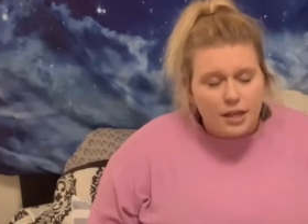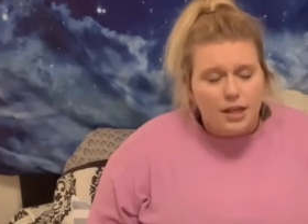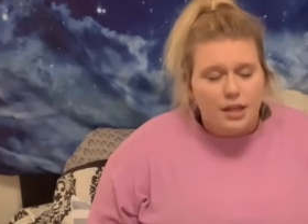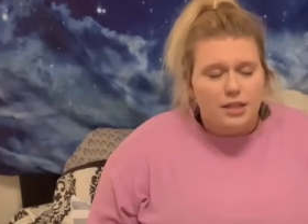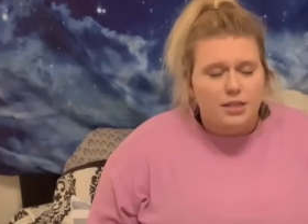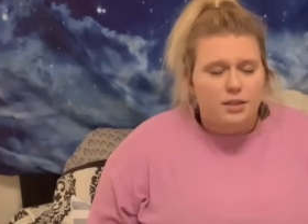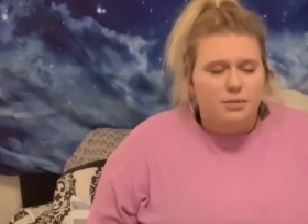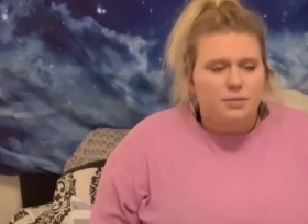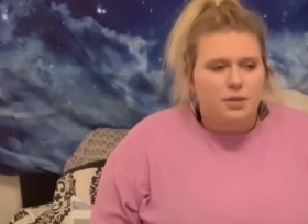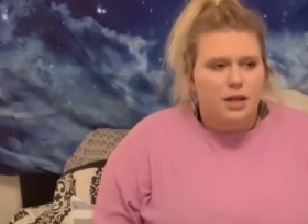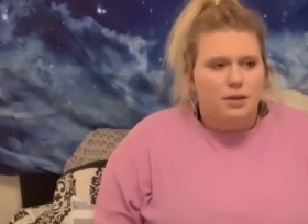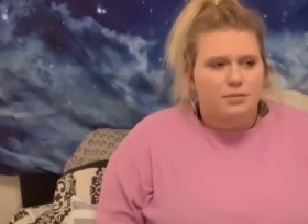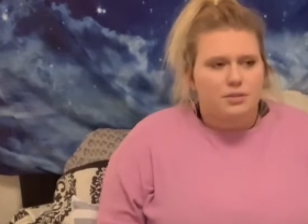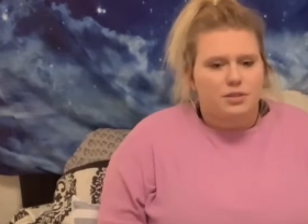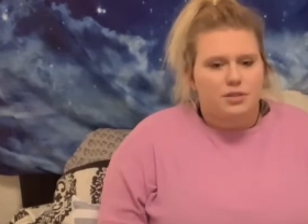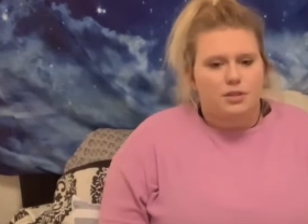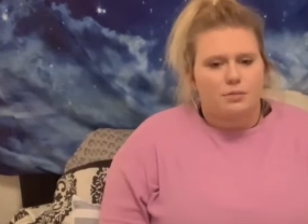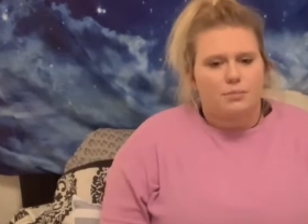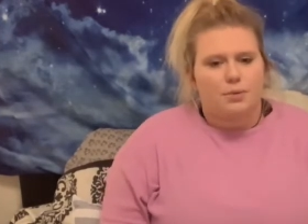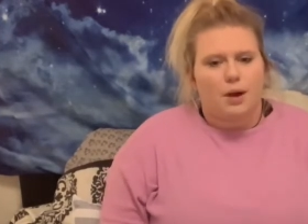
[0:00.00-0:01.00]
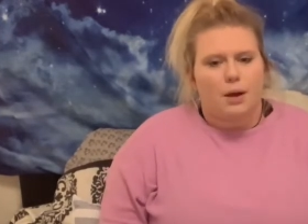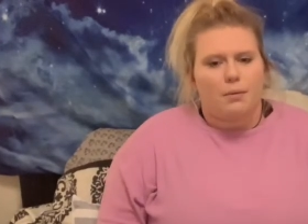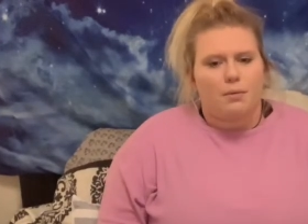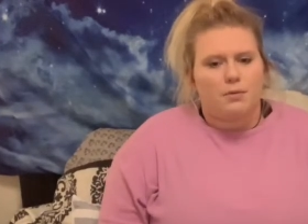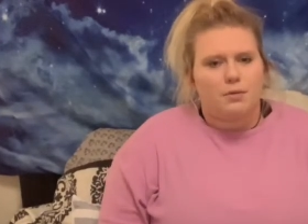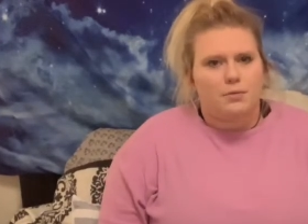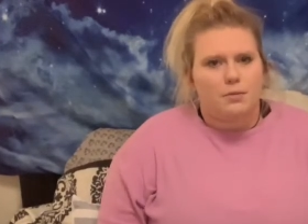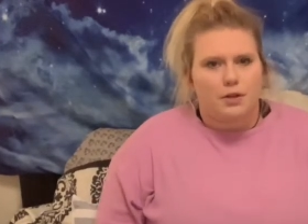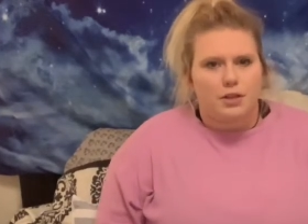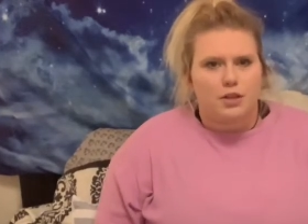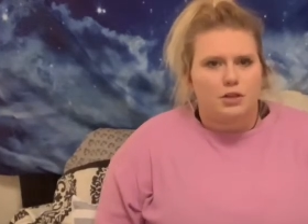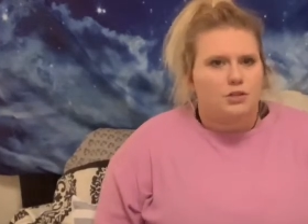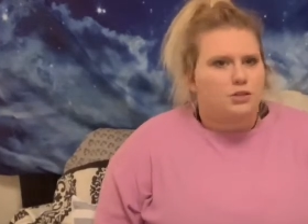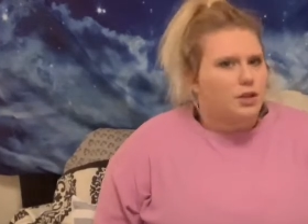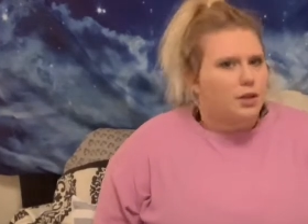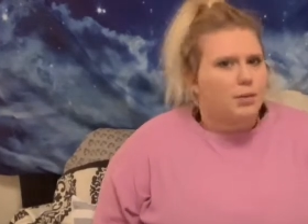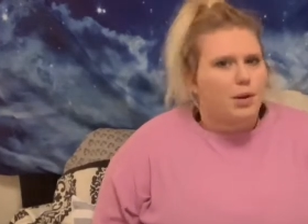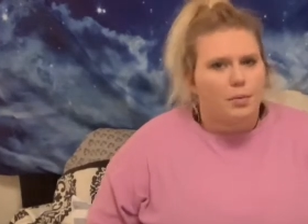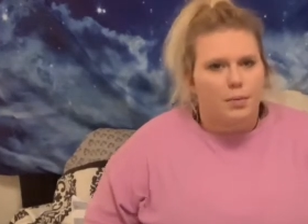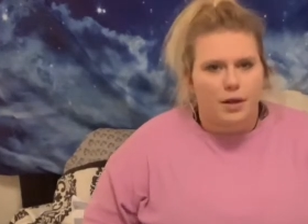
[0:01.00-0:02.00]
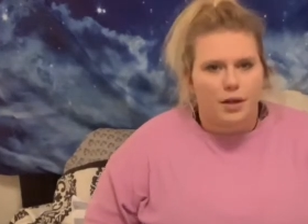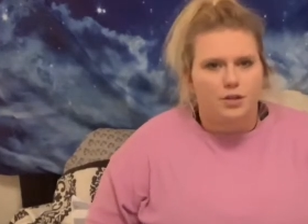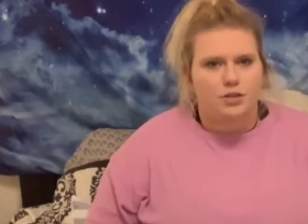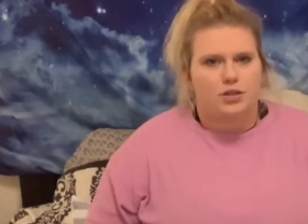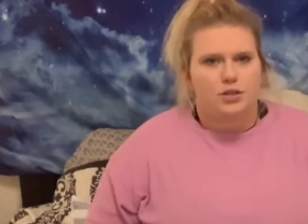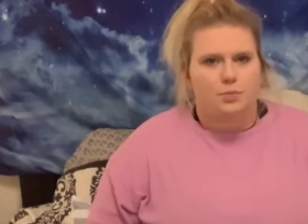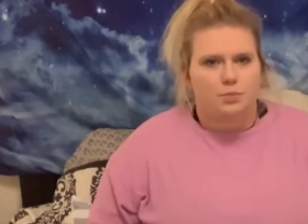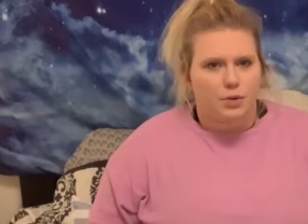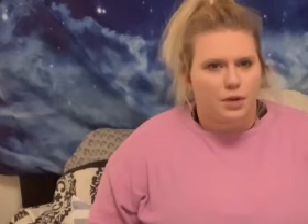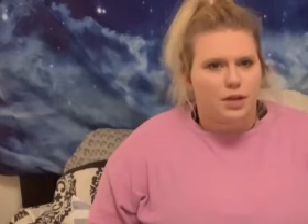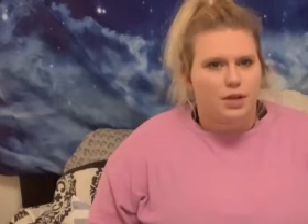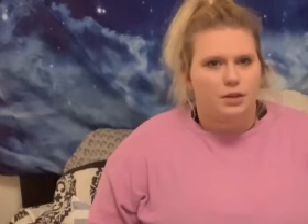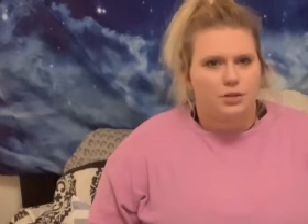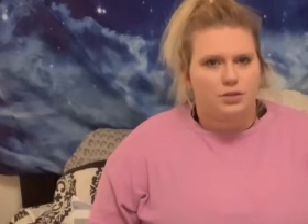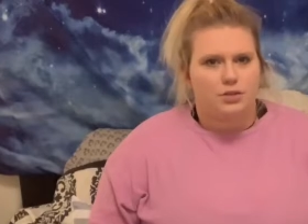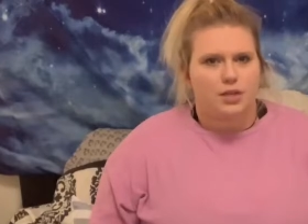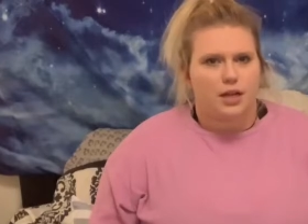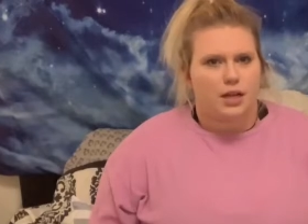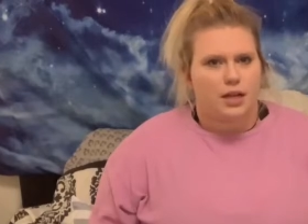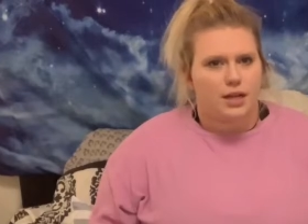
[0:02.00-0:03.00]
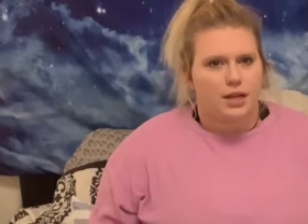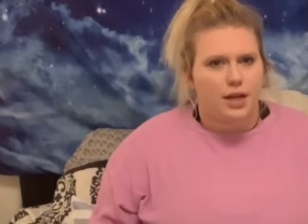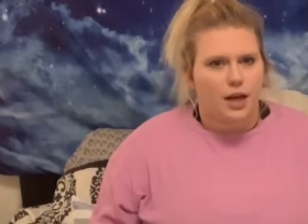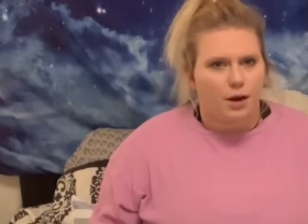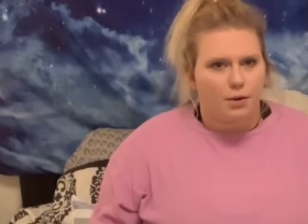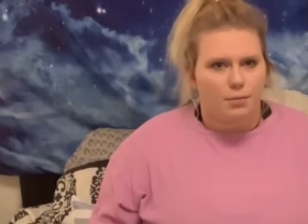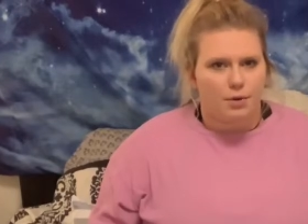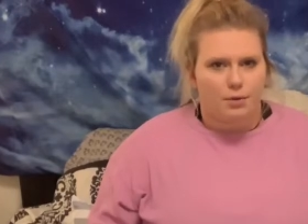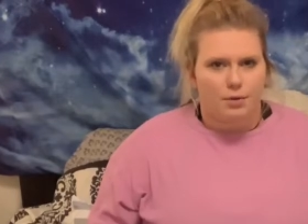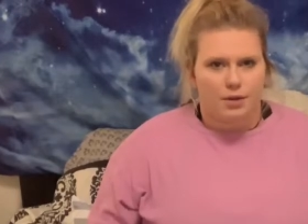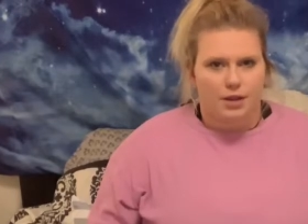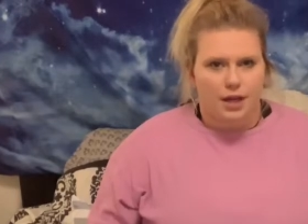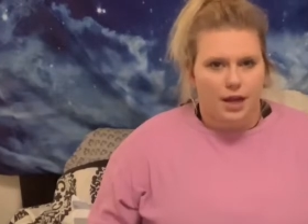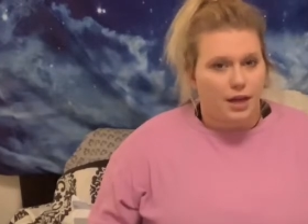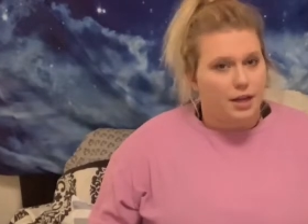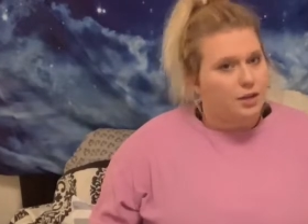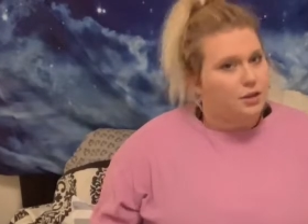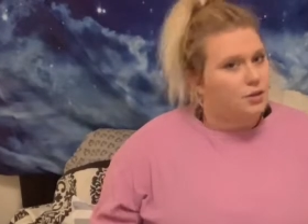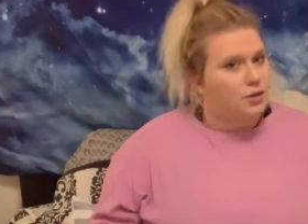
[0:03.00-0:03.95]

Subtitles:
Sometimes there's some problems, but usually my manager is pretty understanding to help me with that.